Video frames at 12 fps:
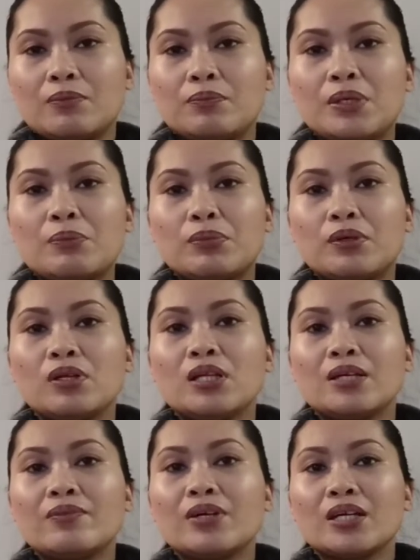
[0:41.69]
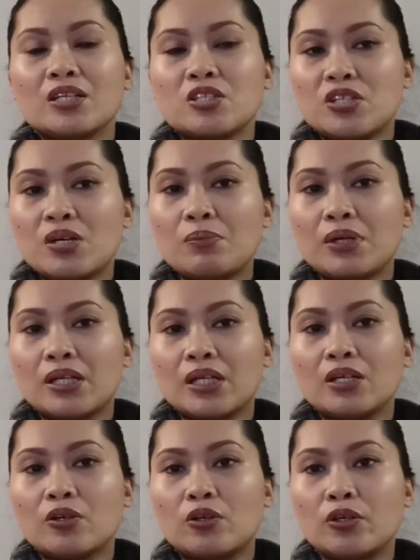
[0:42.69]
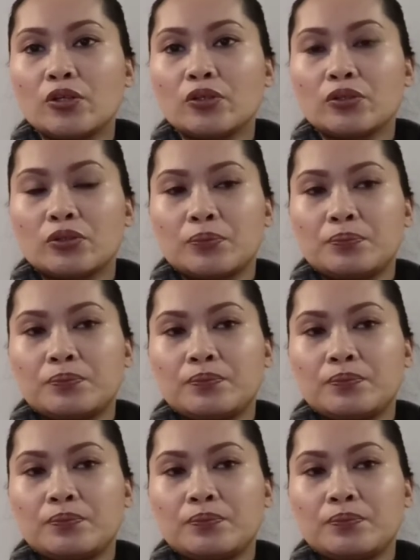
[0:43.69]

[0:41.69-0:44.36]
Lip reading: people living in Germany or Europe.